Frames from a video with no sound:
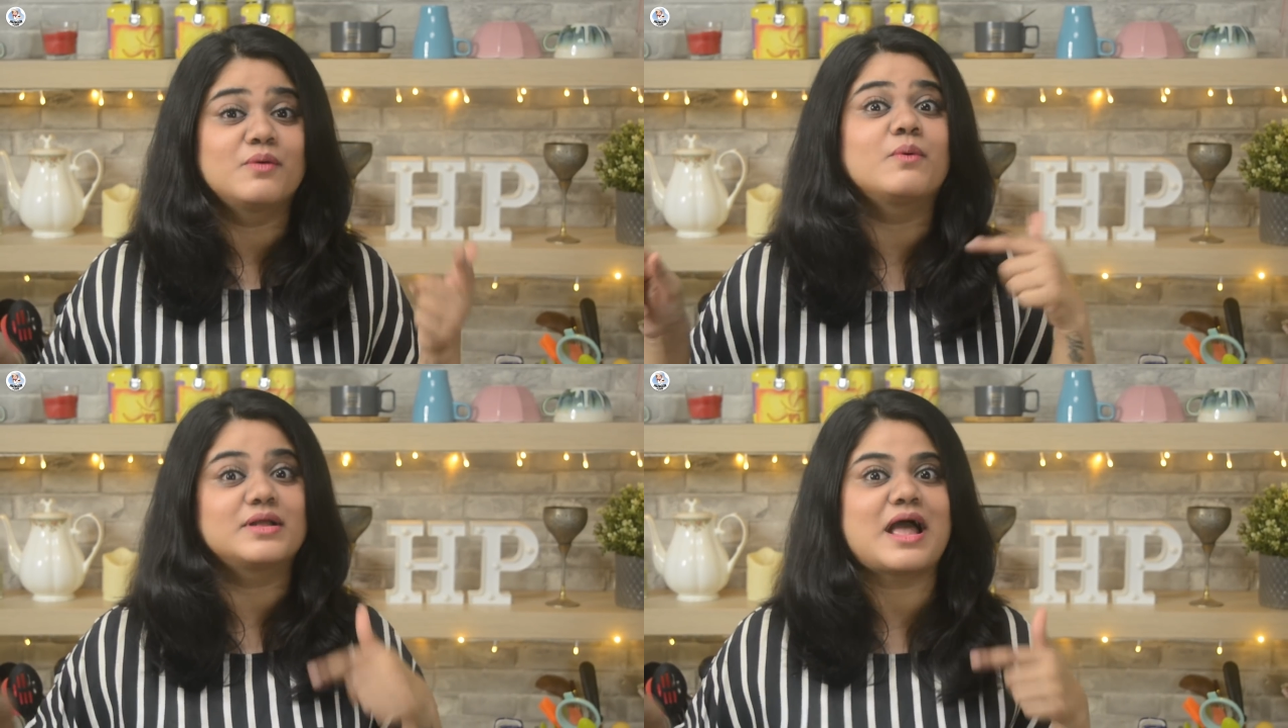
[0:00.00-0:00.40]

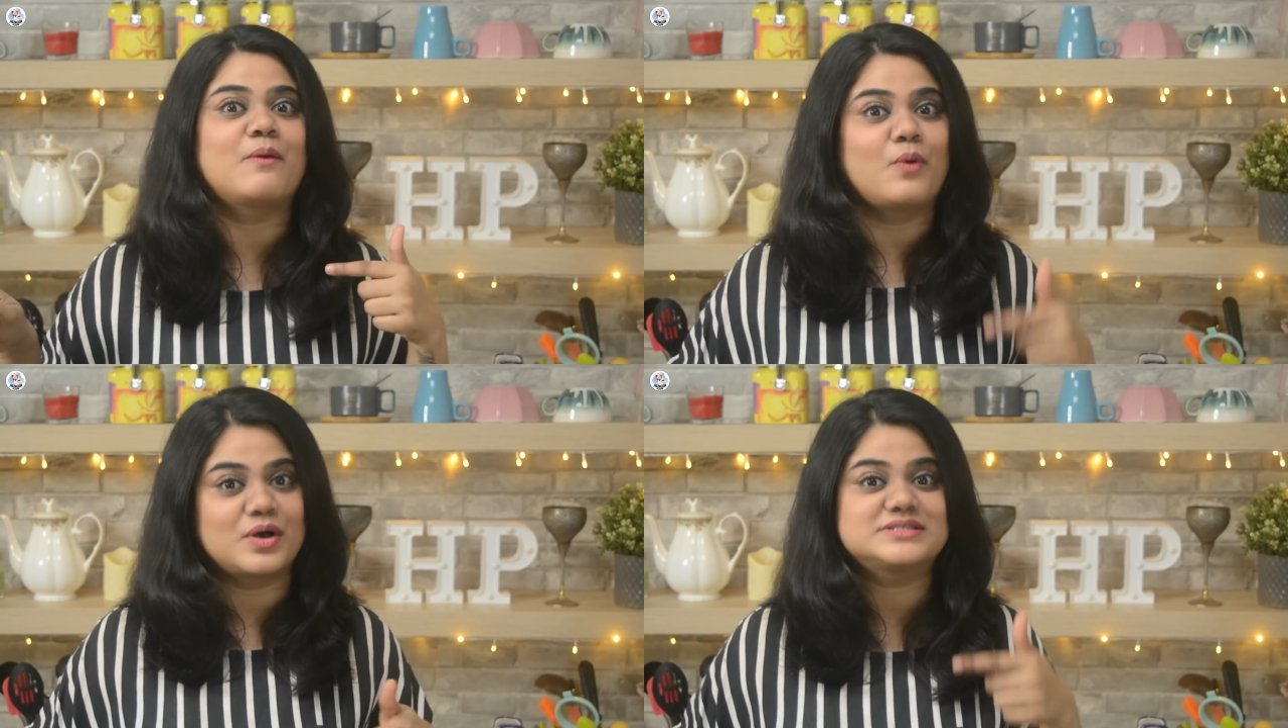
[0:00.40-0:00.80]
one
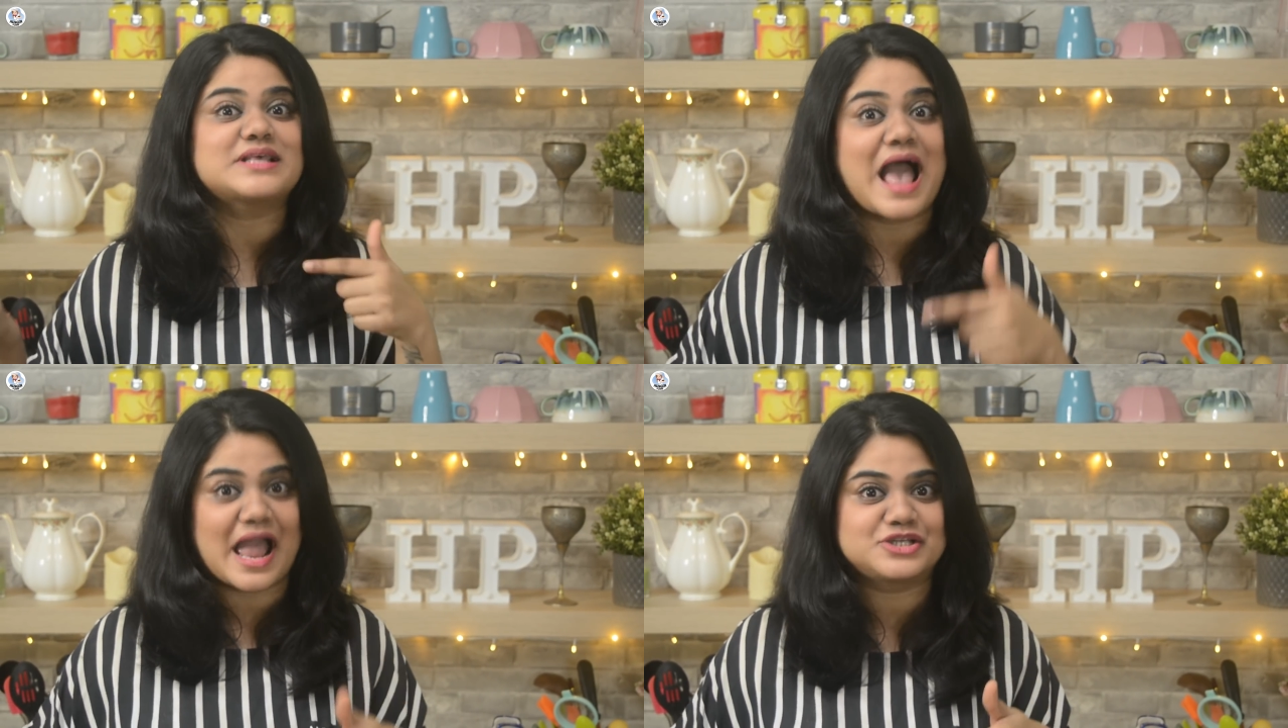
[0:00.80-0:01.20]
was
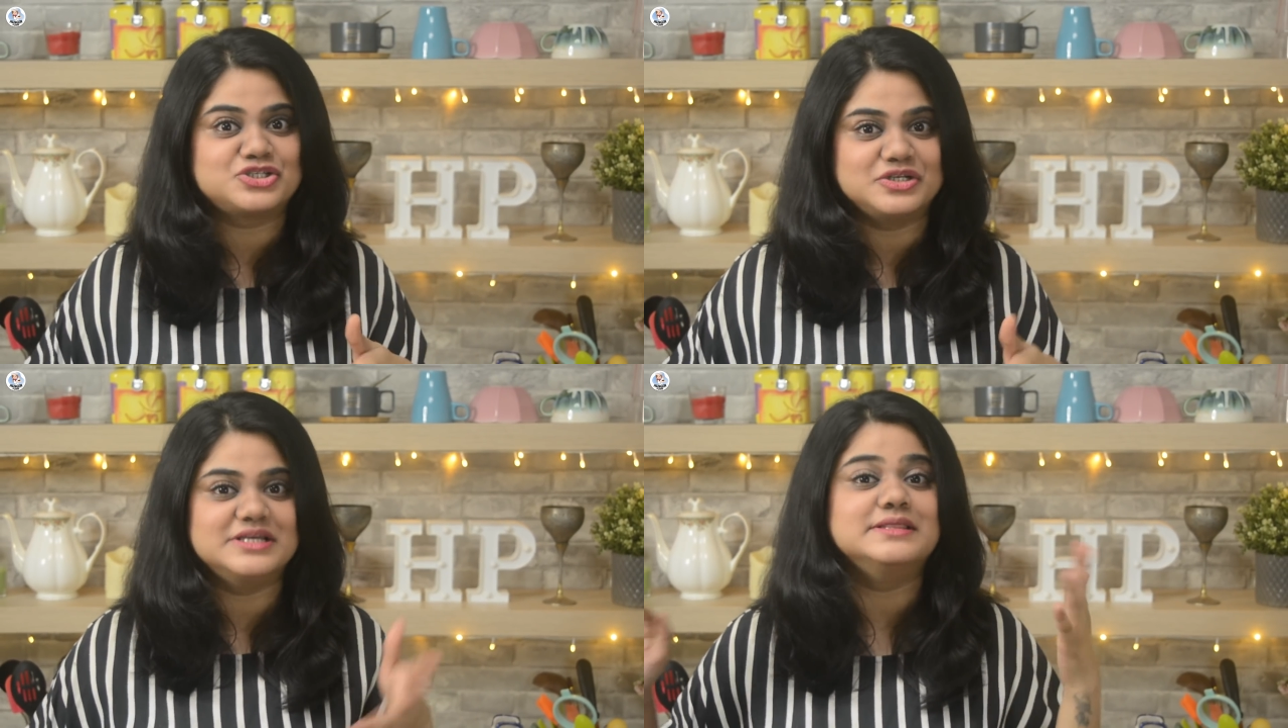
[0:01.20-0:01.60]

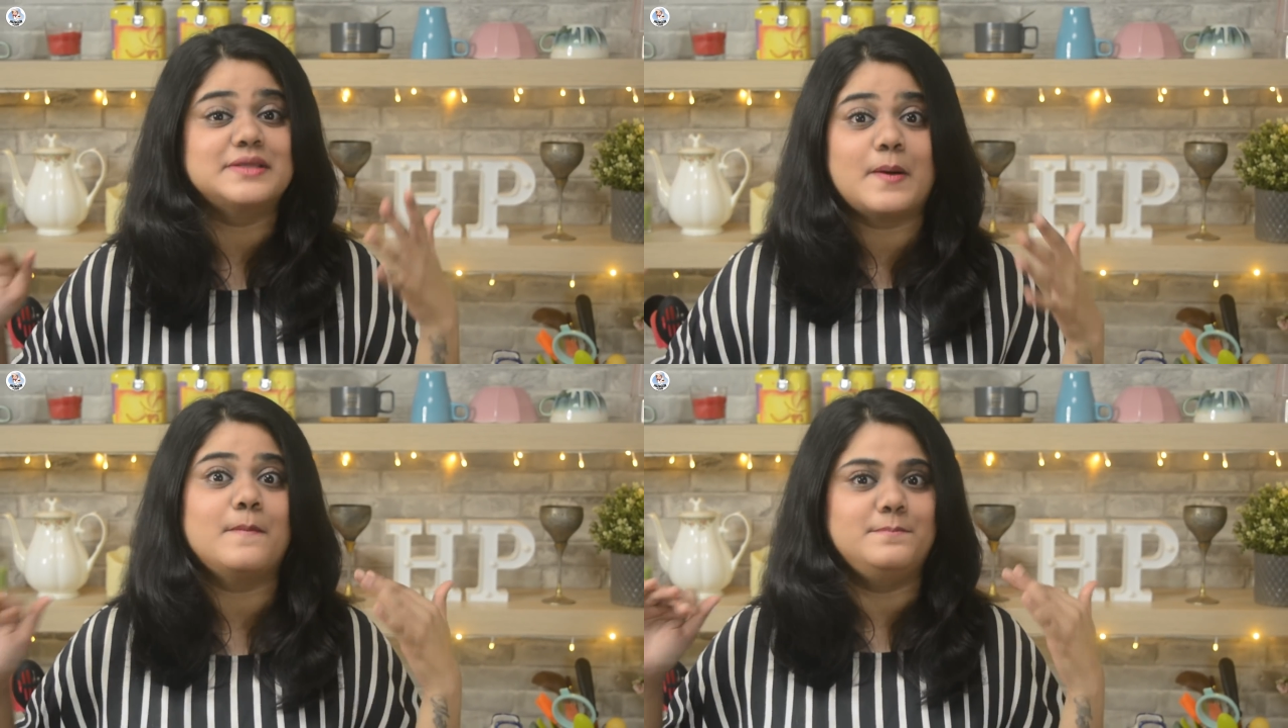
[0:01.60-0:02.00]
actually
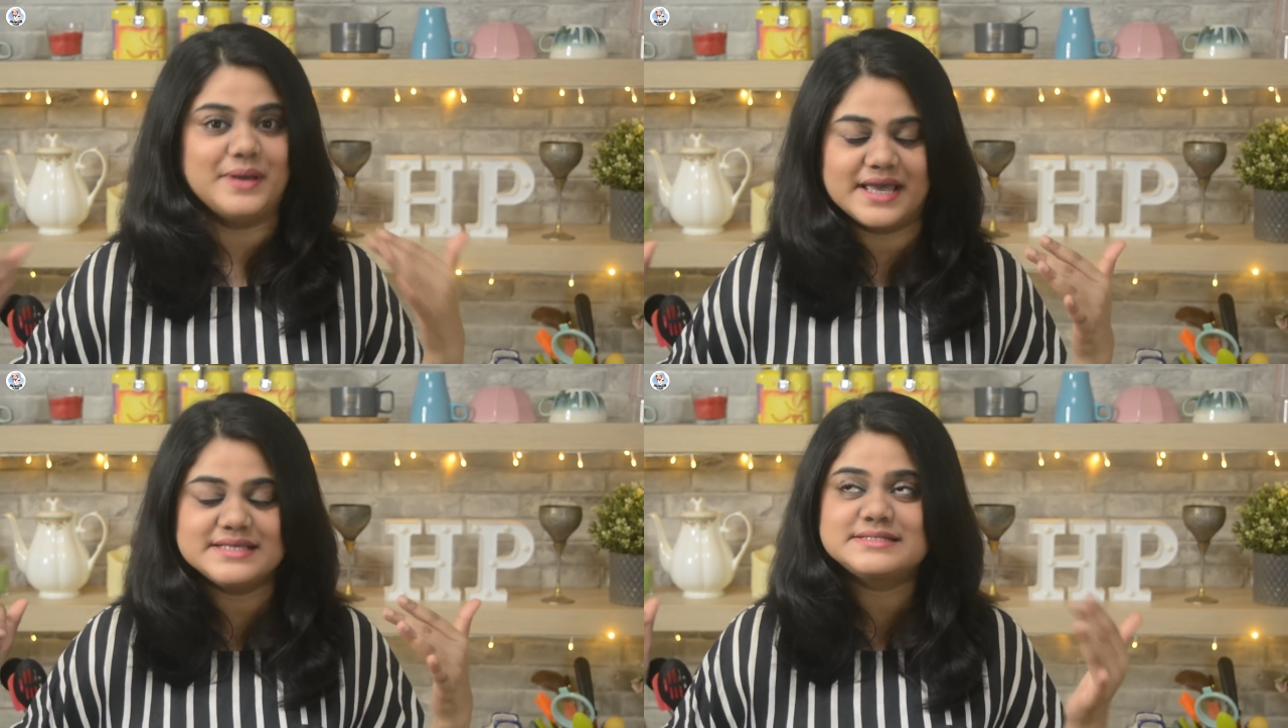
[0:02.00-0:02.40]
the
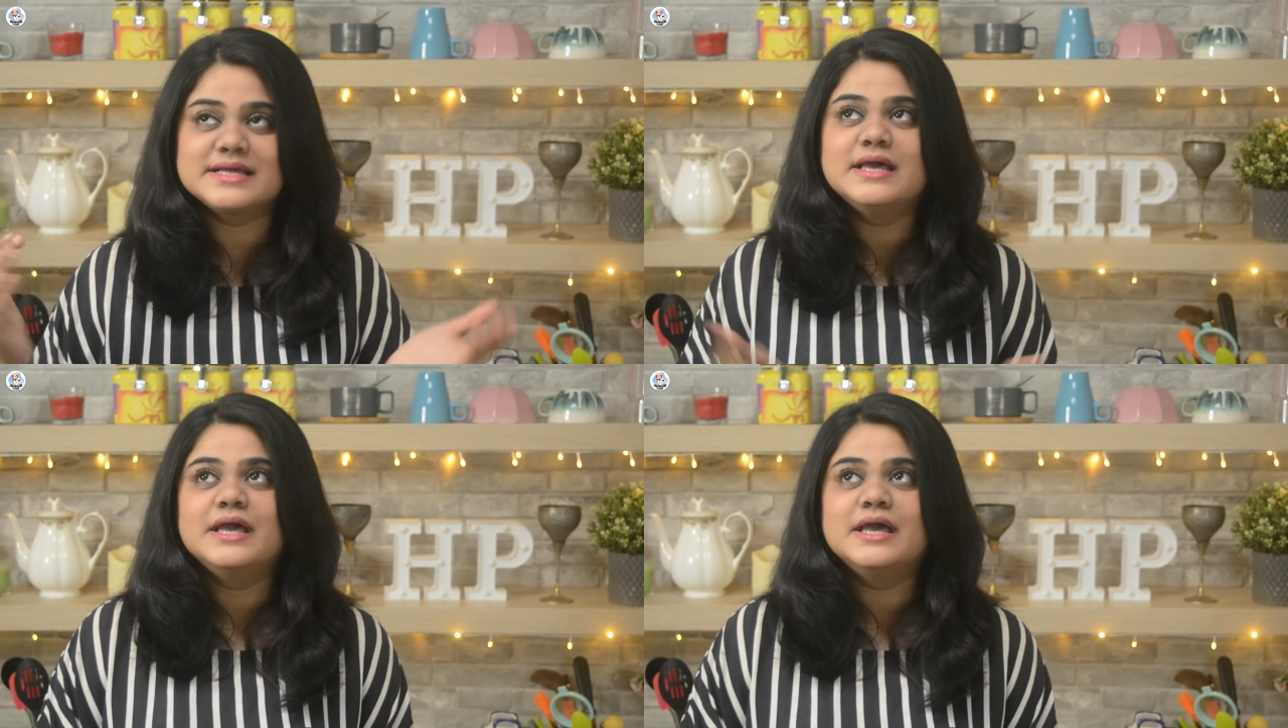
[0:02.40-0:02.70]
best.